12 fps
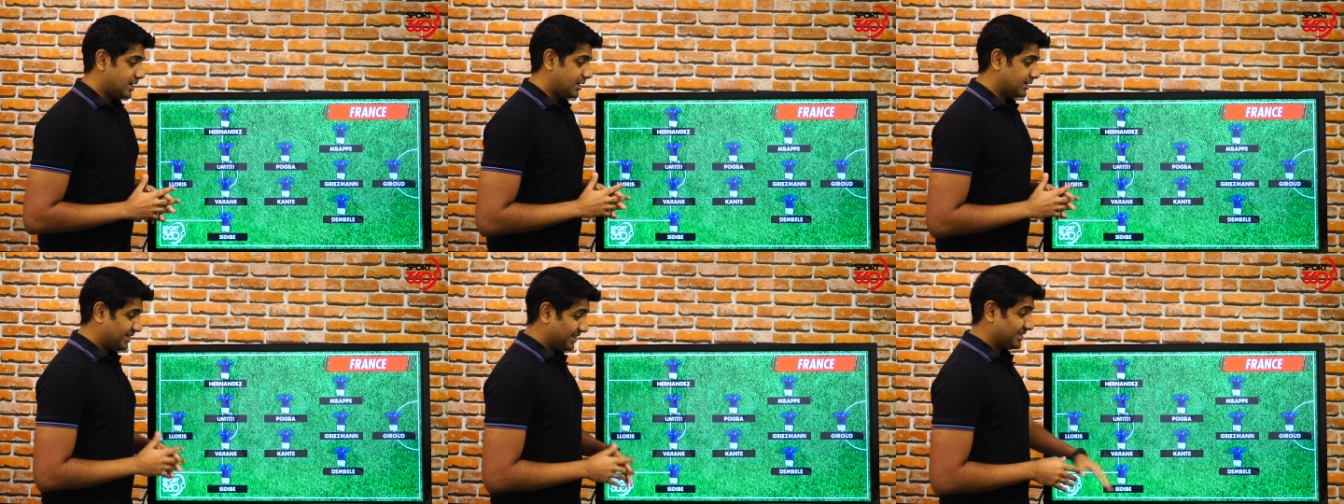
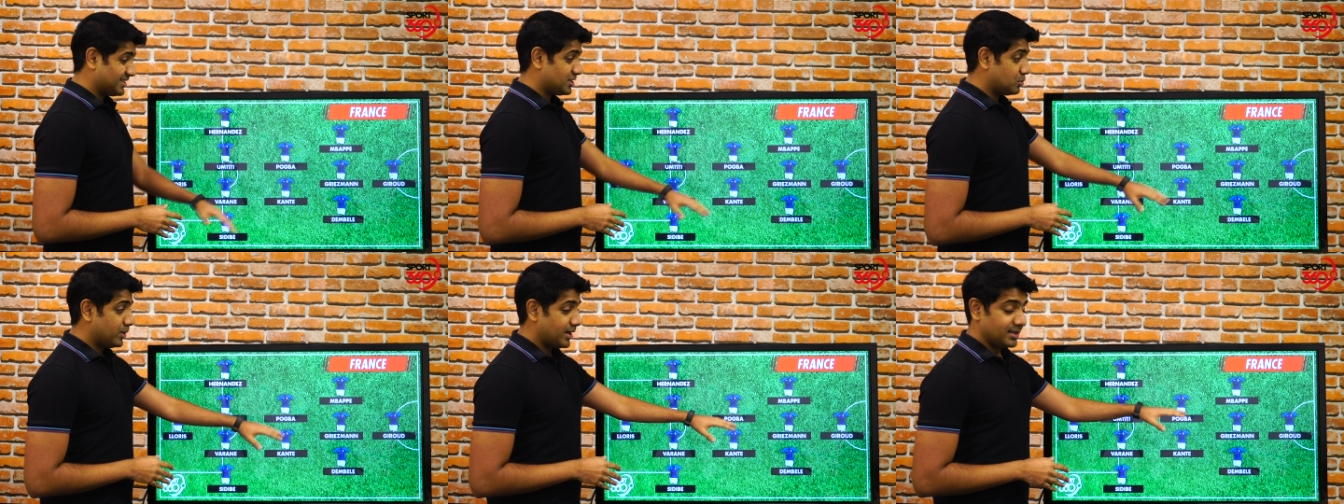And I think this
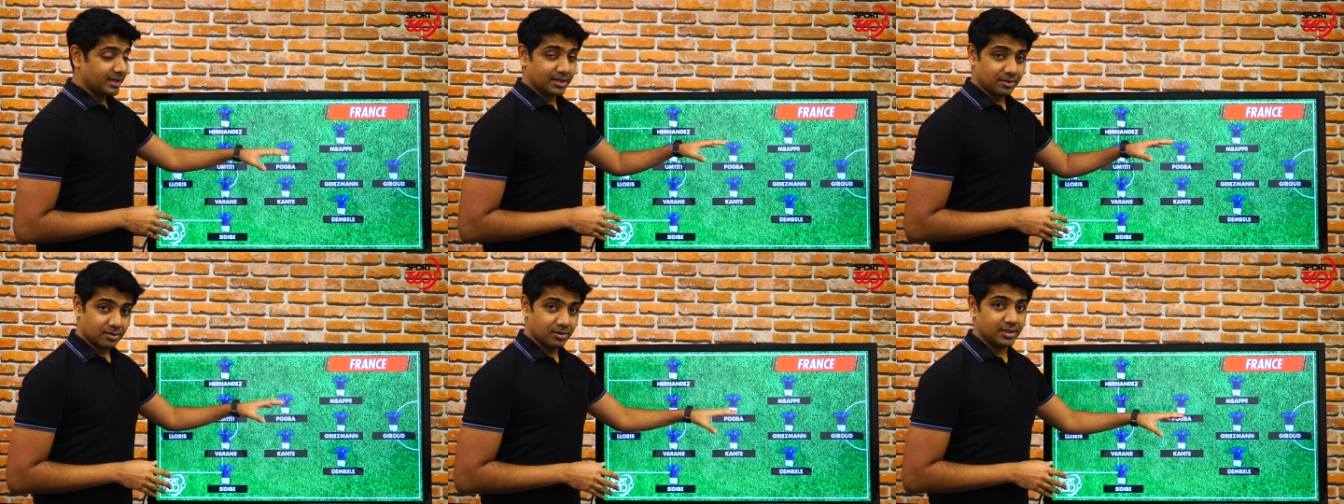is where they
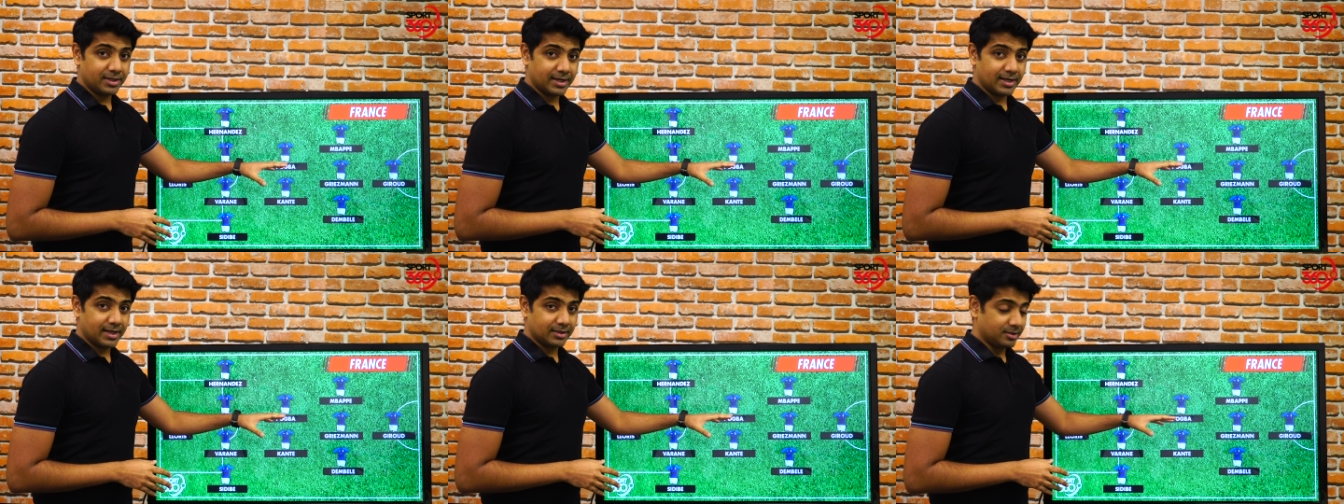can really
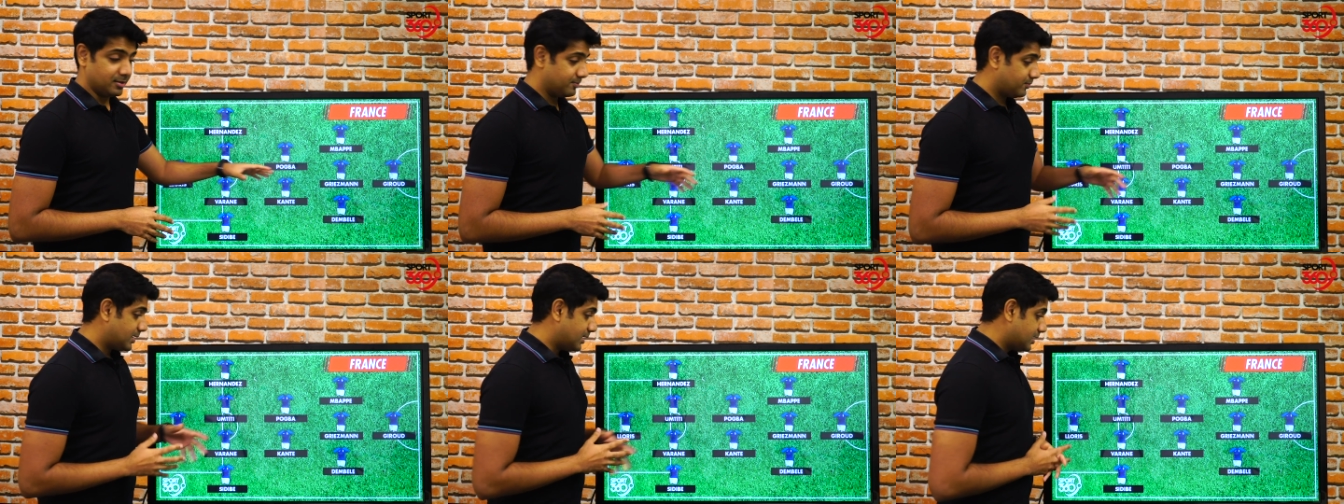get at them.